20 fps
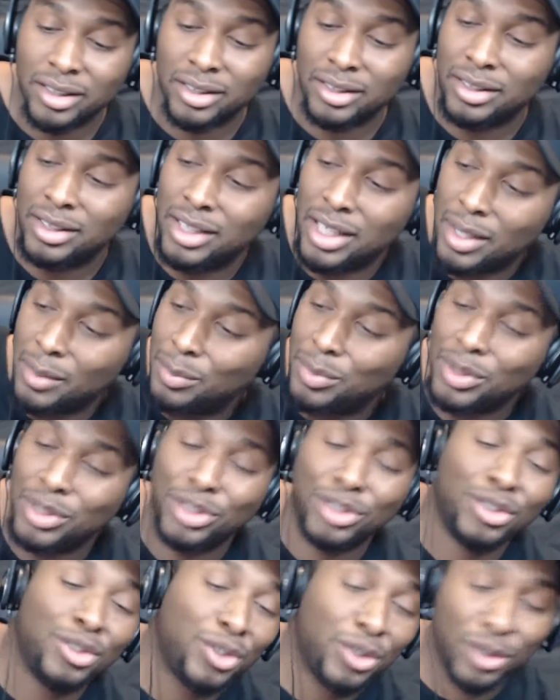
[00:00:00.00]

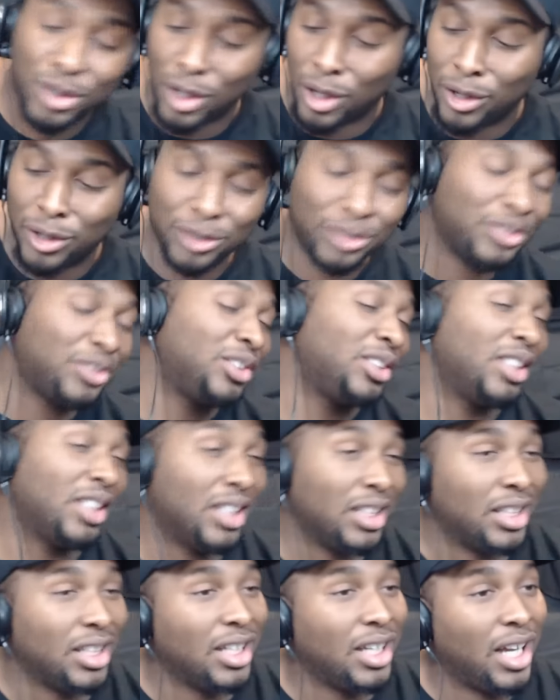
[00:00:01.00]
skimpy skirts
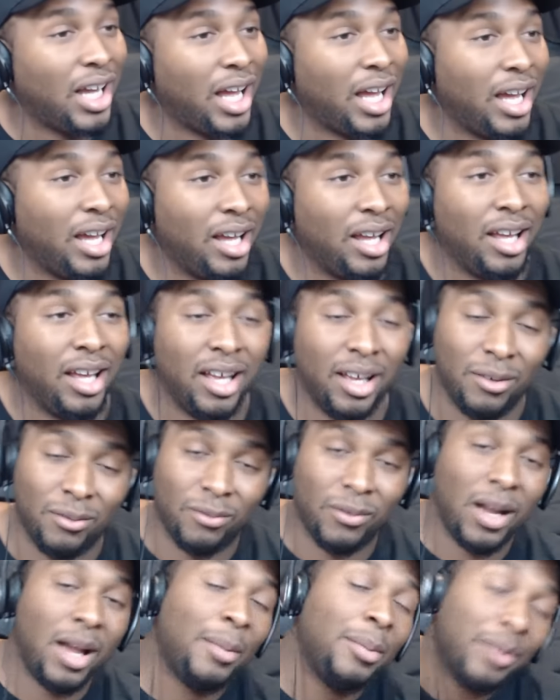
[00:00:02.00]
and
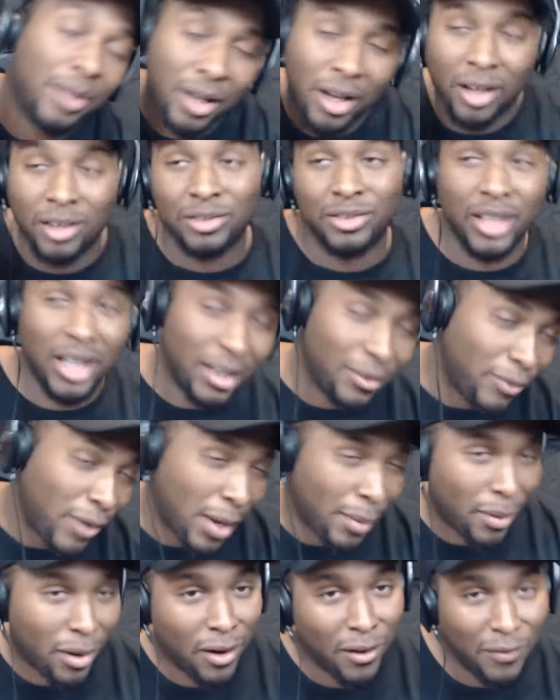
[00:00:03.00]
and rapping all trying to
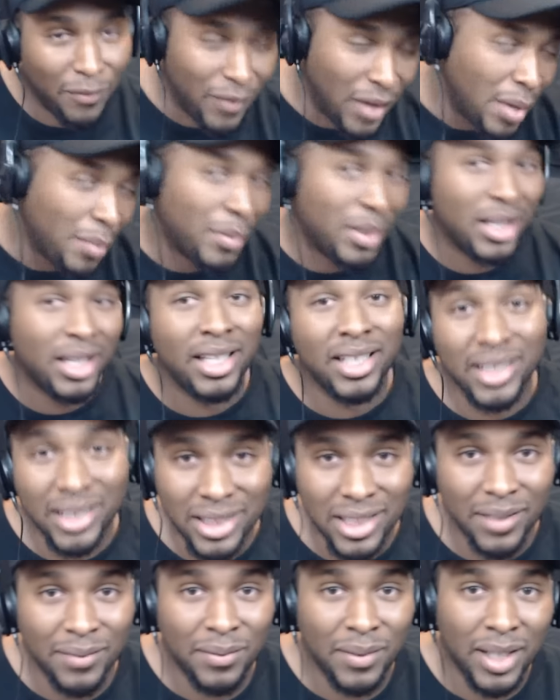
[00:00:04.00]
rap all feminine
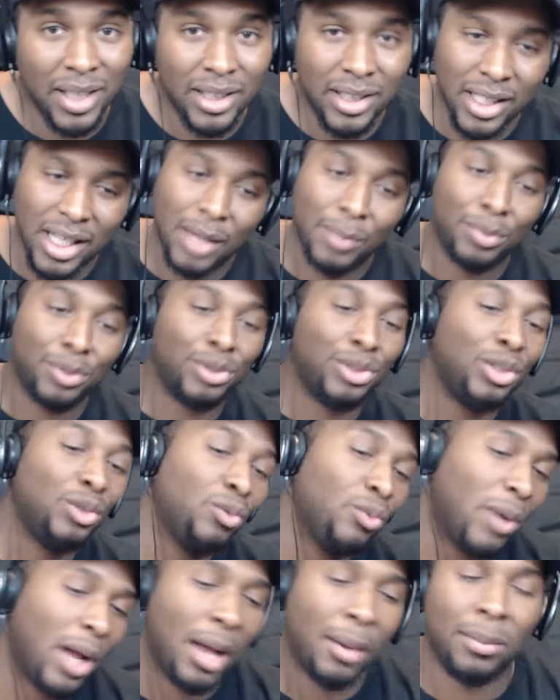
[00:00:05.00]
and stuff like that. But
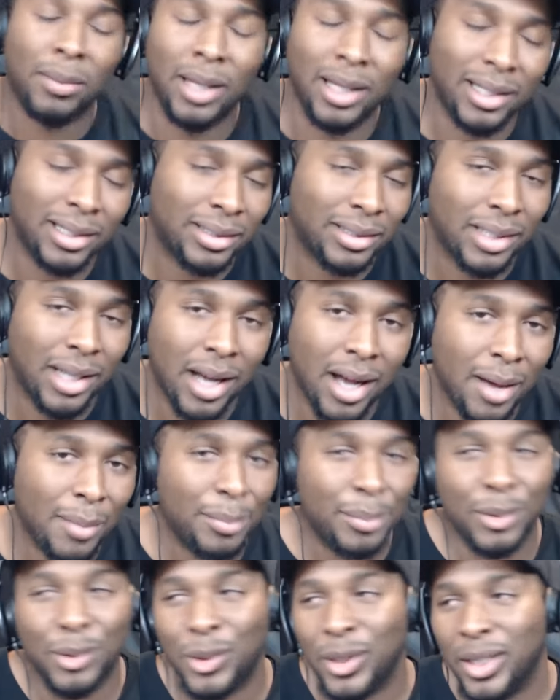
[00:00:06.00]
she rapped like a
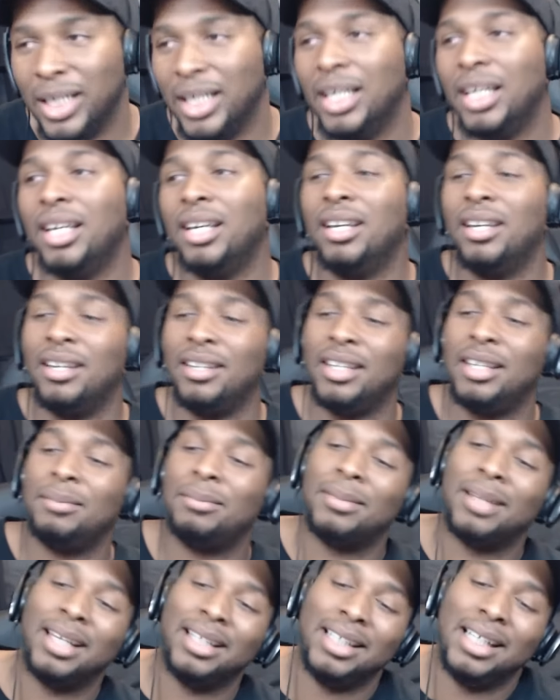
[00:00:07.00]
tomboy, and
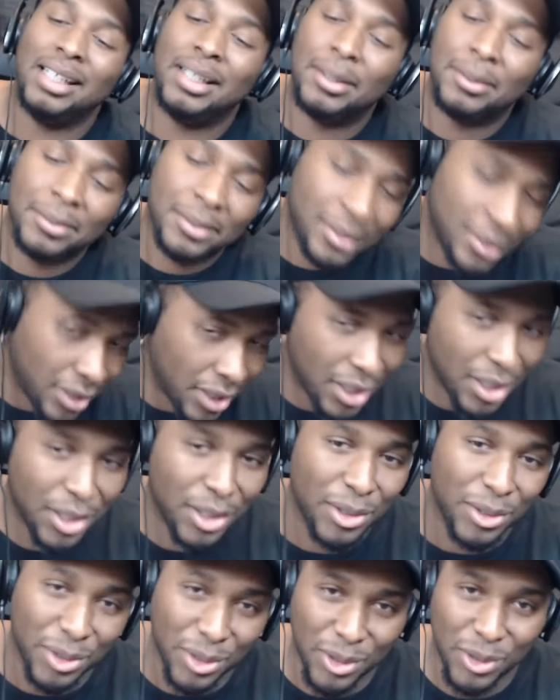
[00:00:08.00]
they be like, that don't
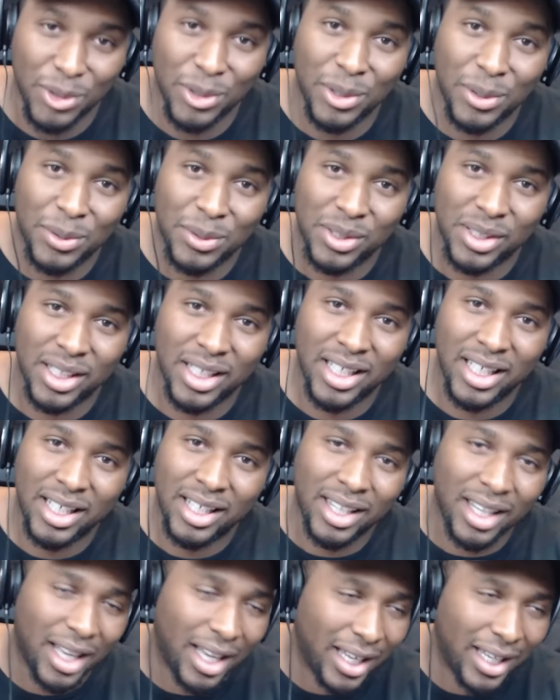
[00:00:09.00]
sell. You know what I'm
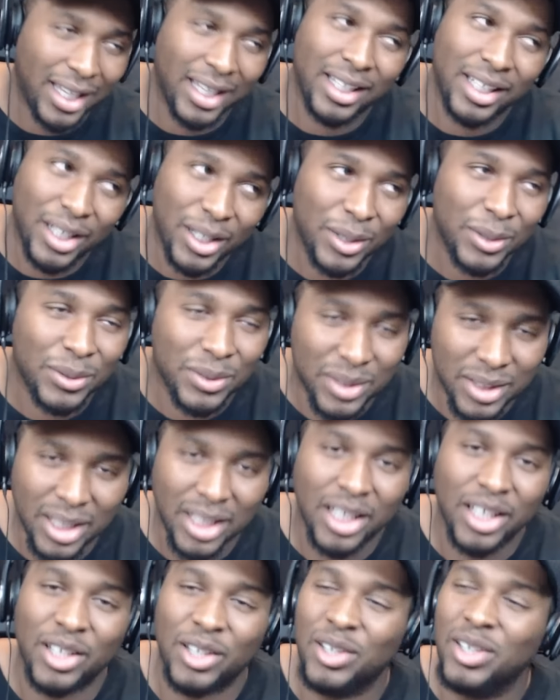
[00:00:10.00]
saying? Like it don't
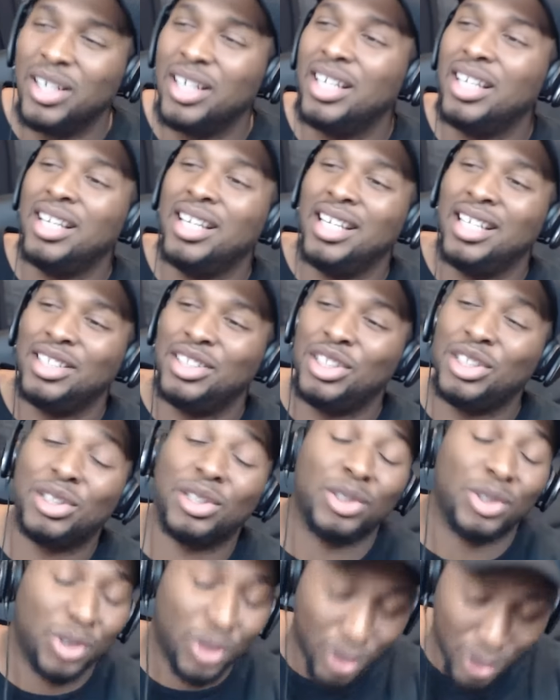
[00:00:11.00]
sell.
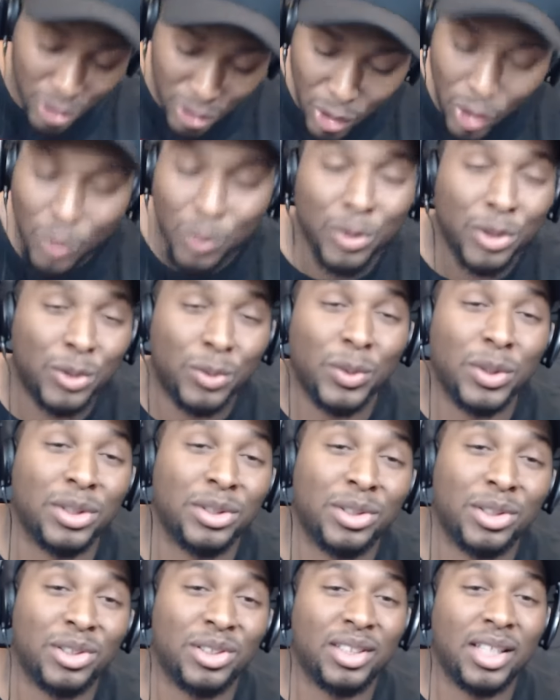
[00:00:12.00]
She could have super
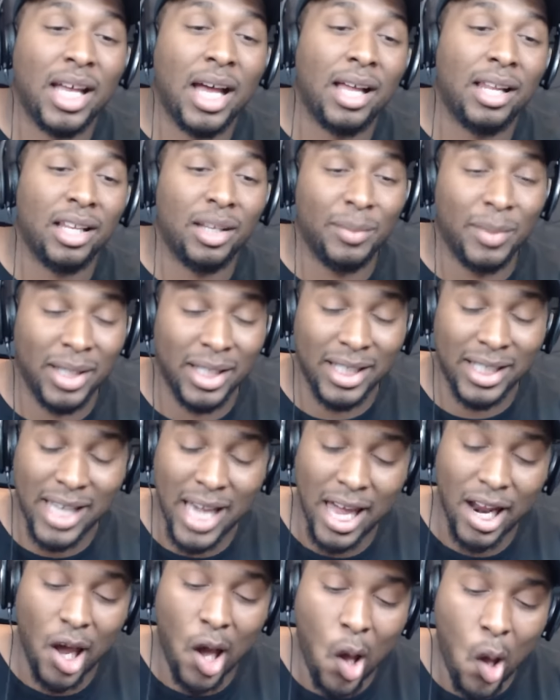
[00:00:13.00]
switched her style up
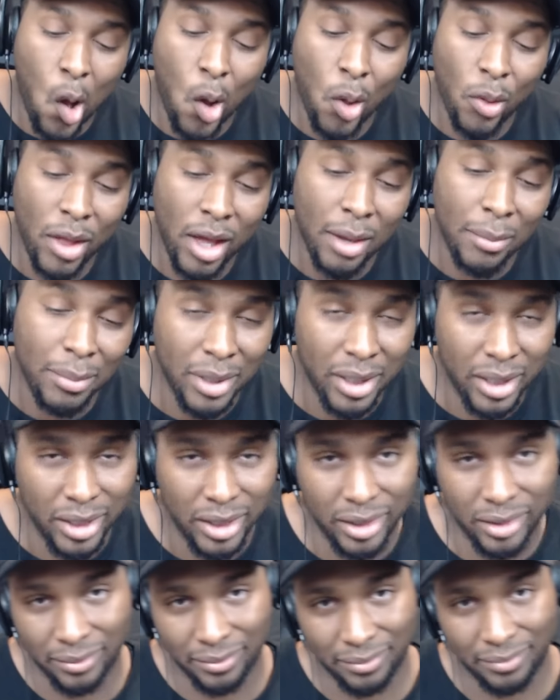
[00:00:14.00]
and got all that
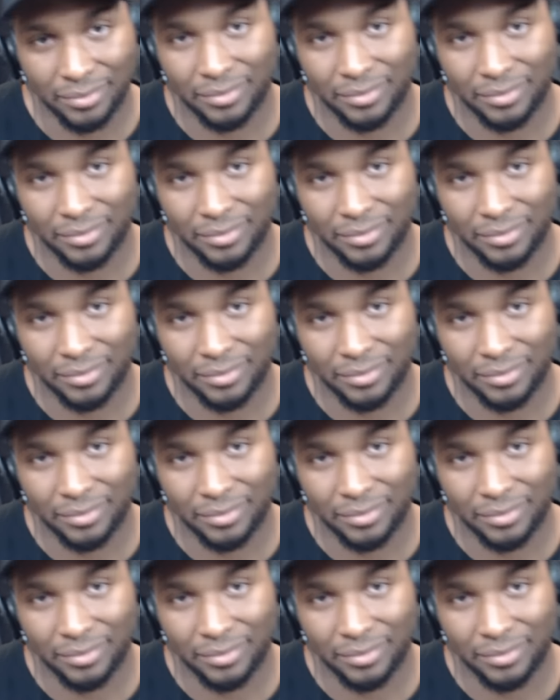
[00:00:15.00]
money.